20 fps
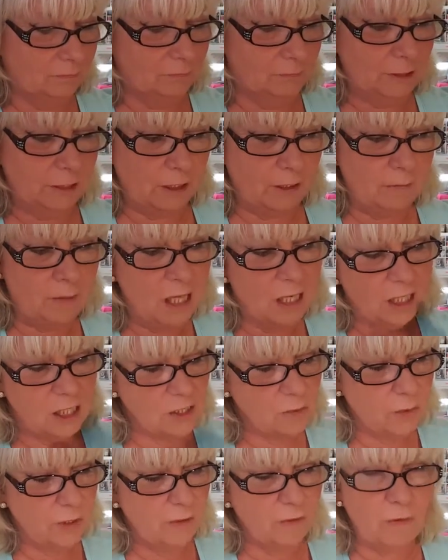You know,
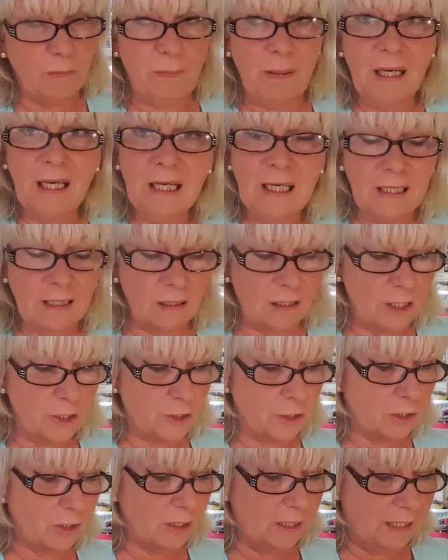because when you repeat, unless
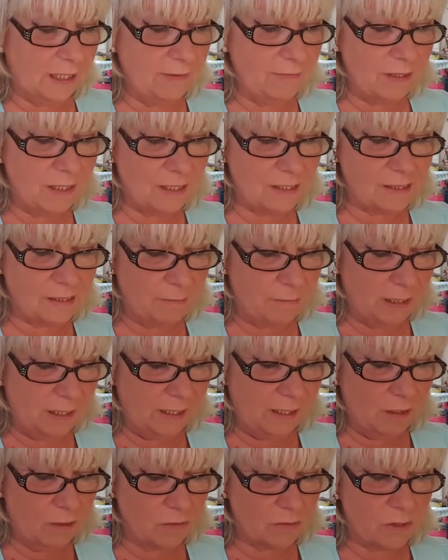you're going to give it to
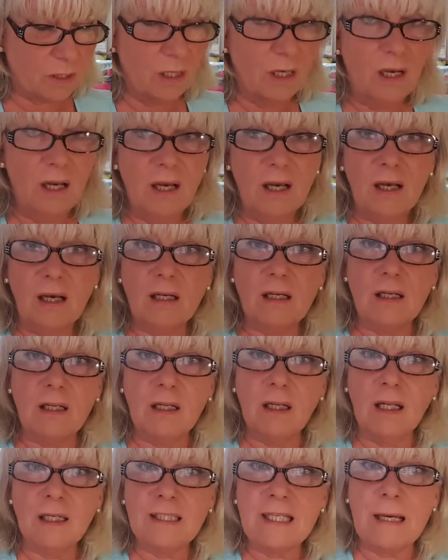somebody else, a
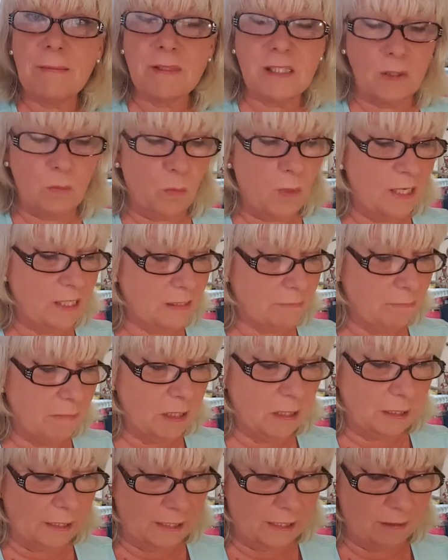lot of times it wastes
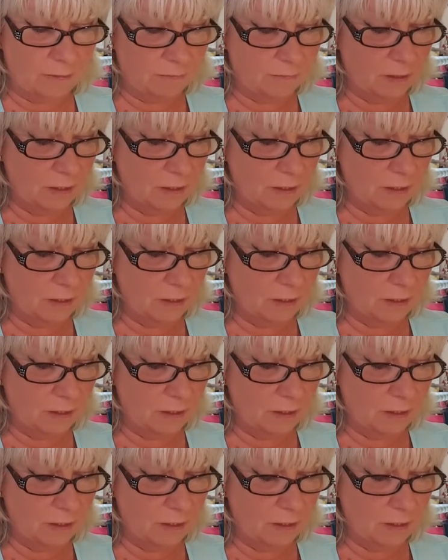money.